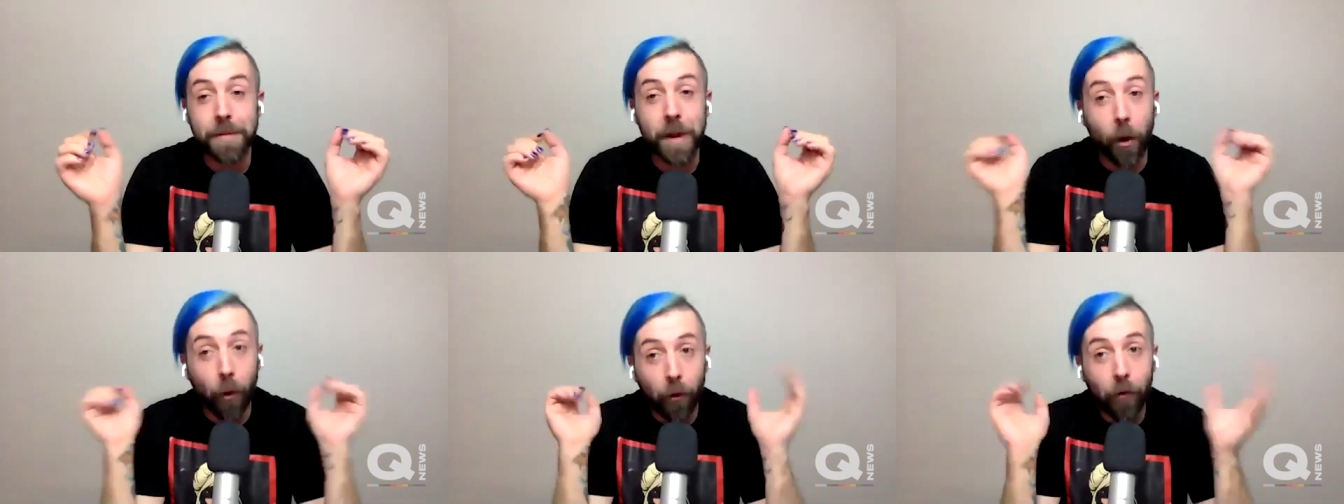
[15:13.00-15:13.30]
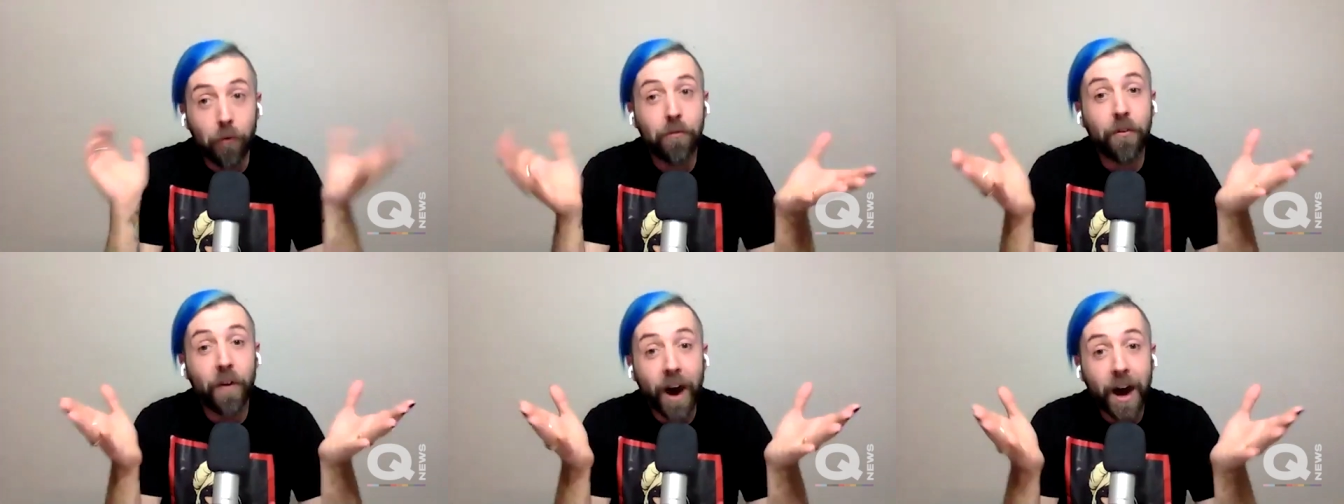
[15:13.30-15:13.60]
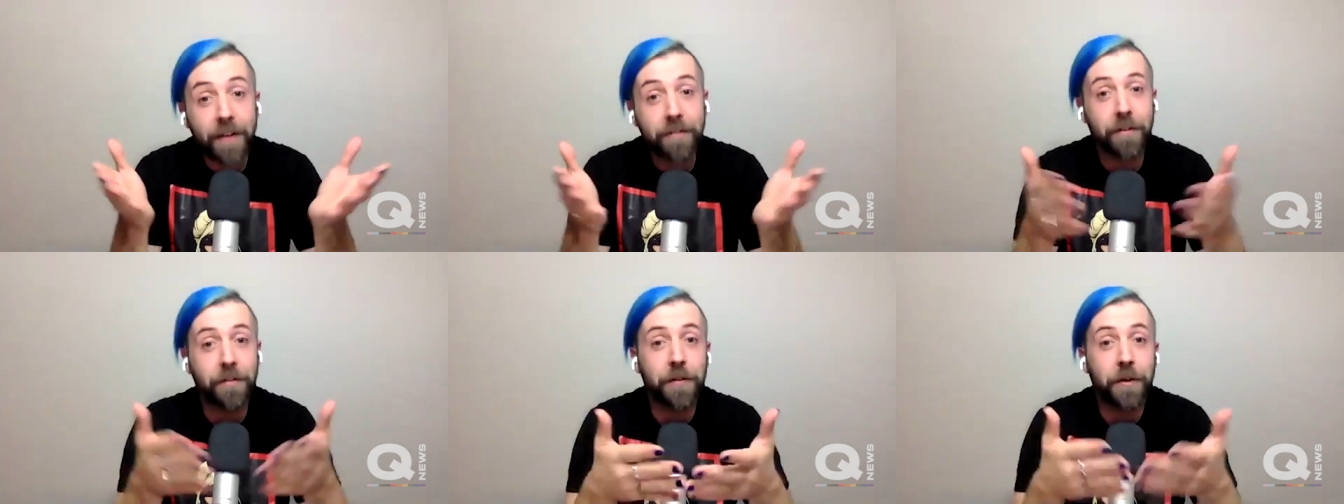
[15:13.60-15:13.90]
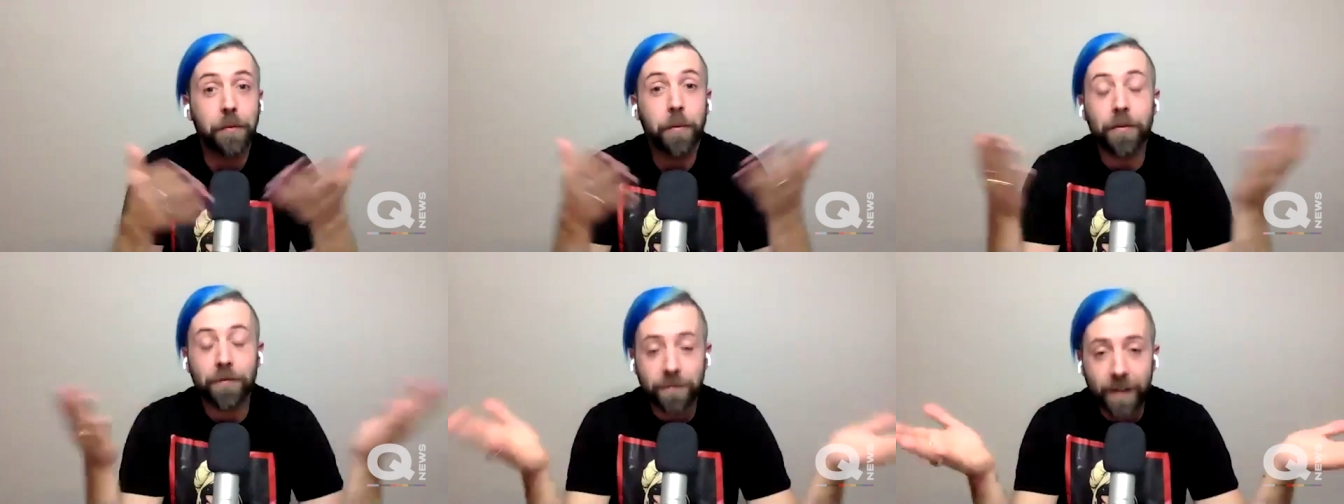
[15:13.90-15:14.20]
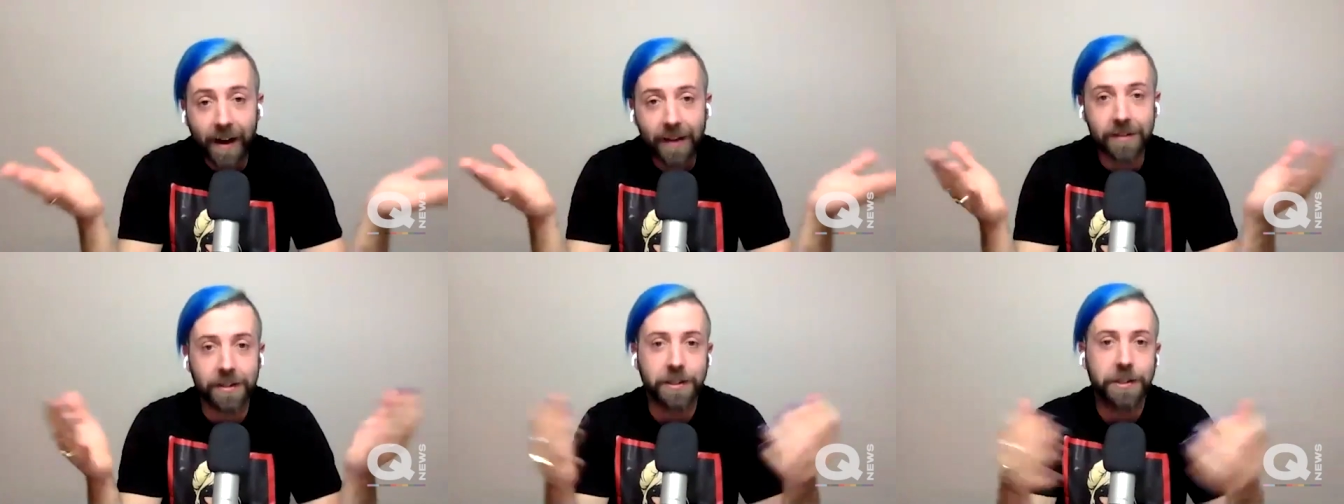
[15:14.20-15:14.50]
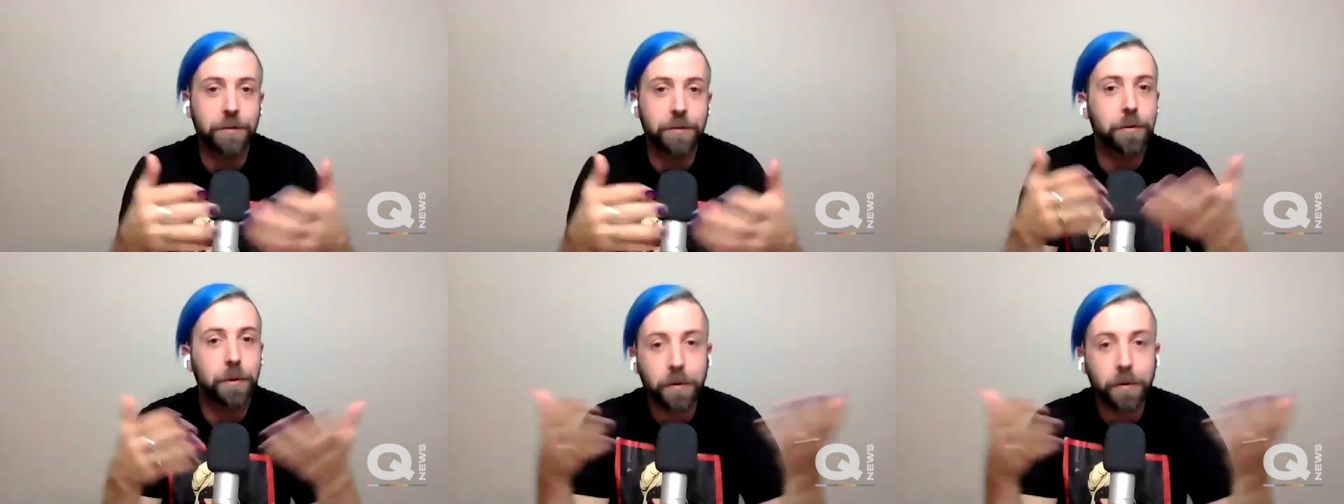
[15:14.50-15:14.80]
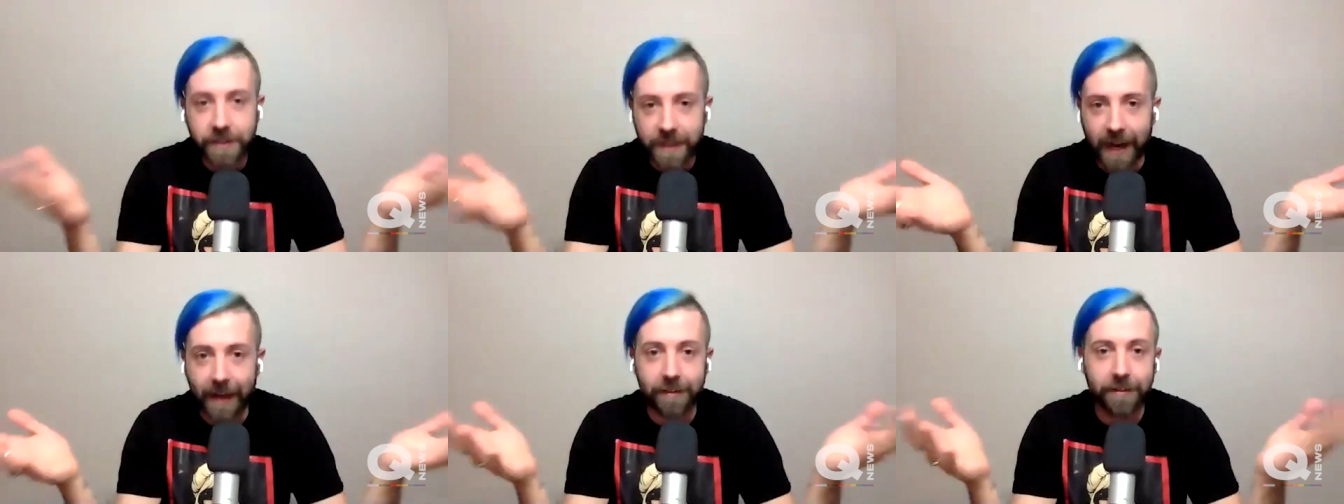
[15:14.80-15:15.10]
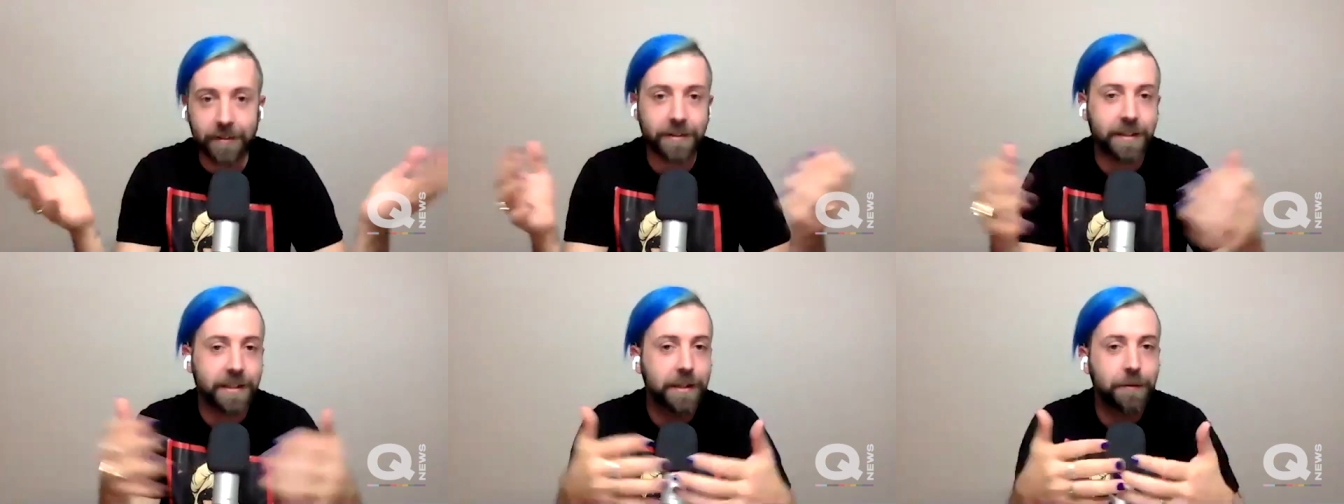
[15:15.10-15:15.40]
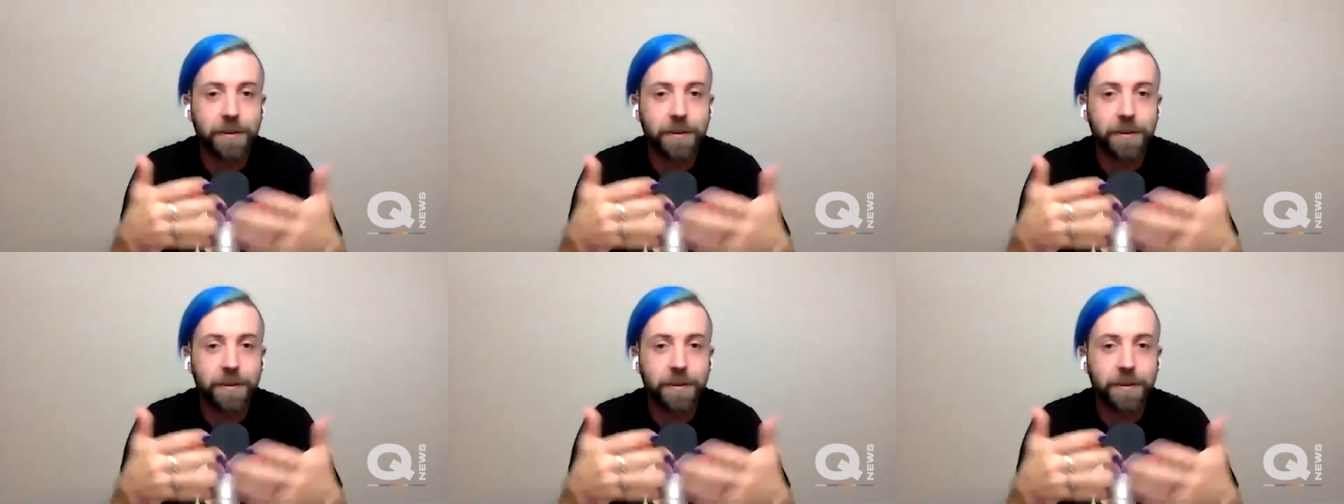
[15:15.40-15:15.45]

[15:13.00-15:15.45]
I mean, all 5 of you were valid. You were all talented.